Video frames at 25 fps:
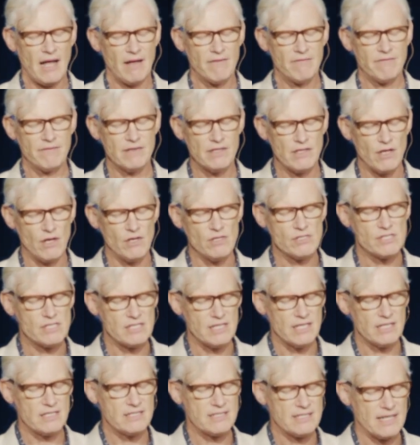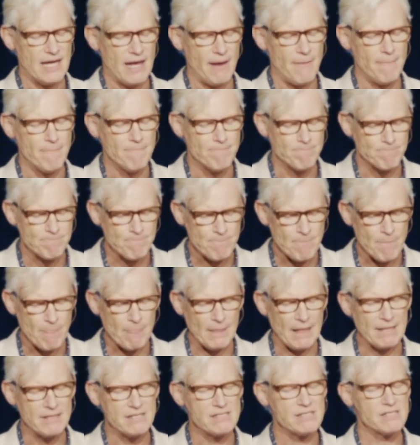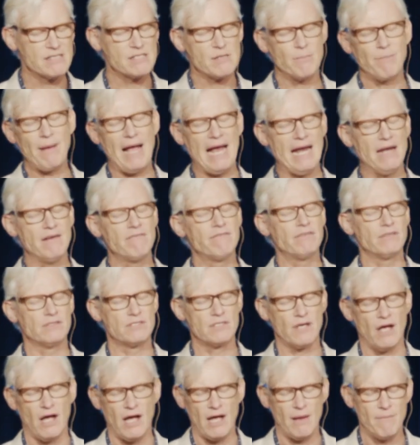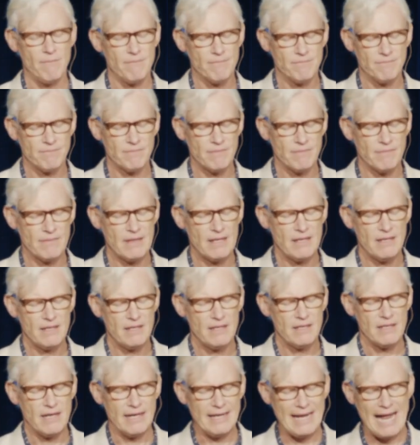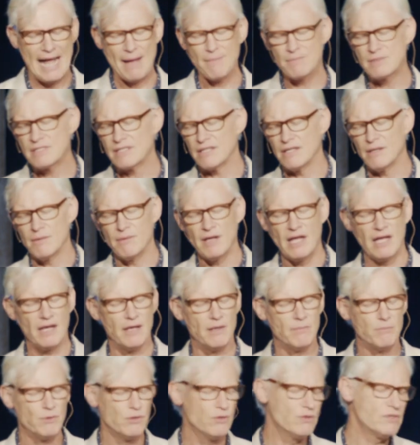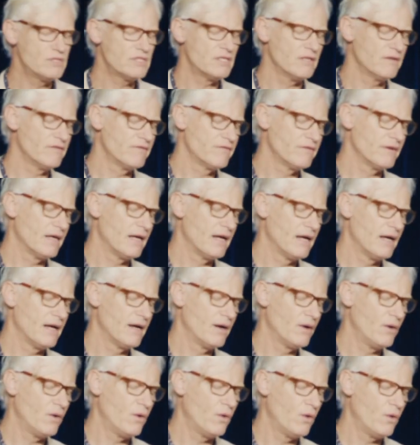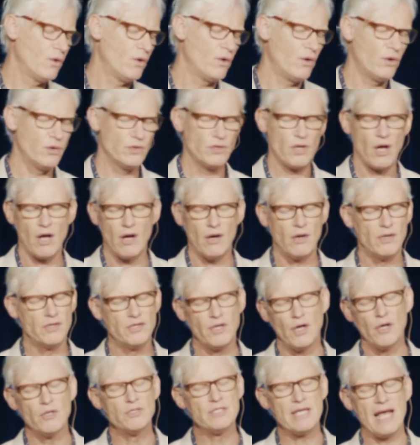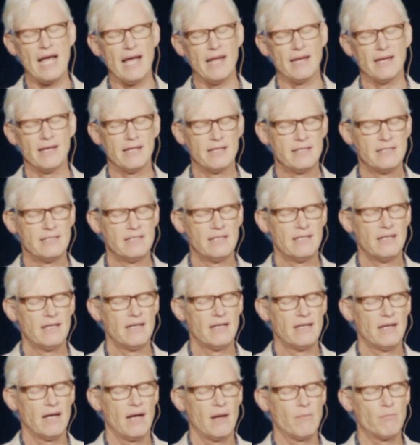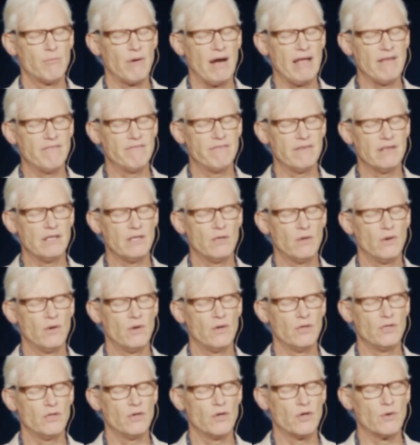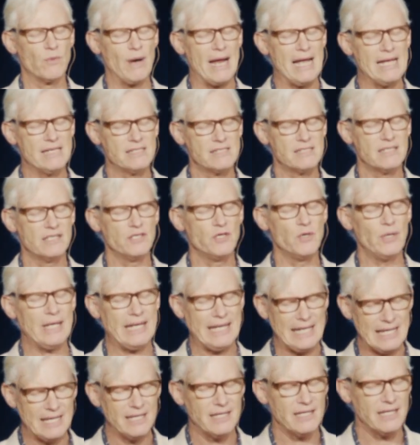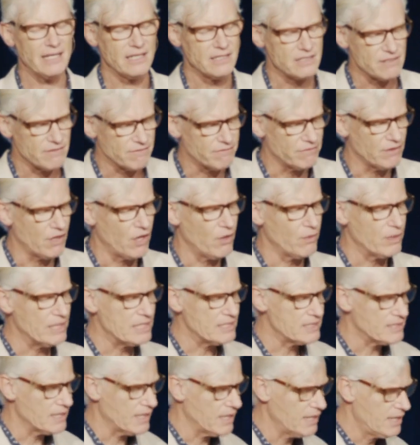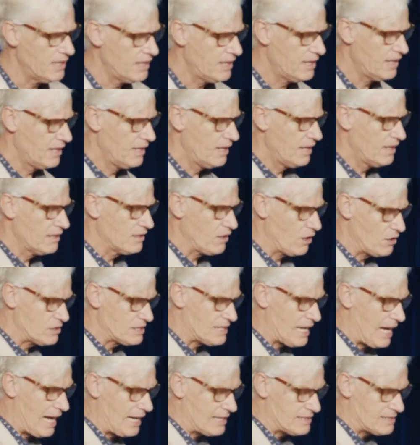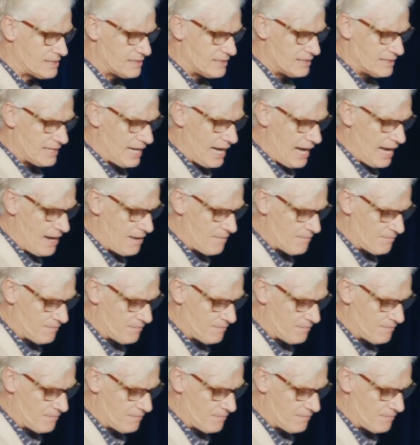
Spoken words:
For those that this is a painful time, an absent, an abusive, or no dad, I pray for your grace and your healing to flow into those hearts today.